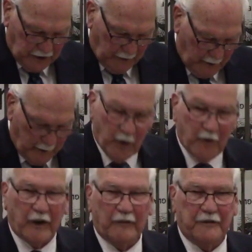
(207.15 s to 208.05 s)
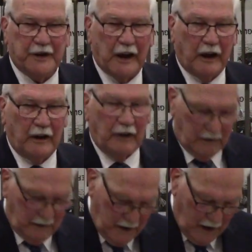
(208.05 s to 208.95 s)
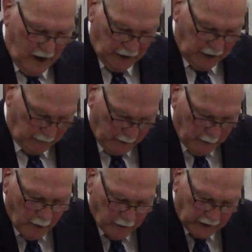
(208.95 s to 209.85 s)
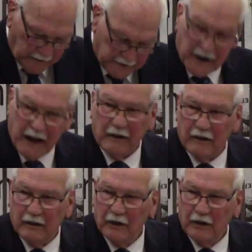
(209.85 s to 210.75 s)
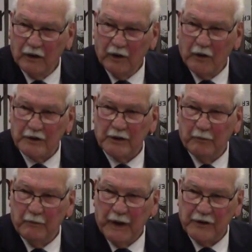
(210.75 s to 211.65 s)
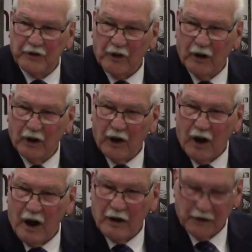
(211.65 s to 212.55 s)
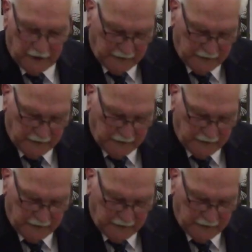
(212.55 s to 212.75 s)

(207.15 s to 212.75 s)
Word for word: the removal of sin uh, the removal of Satan, who is the major cause of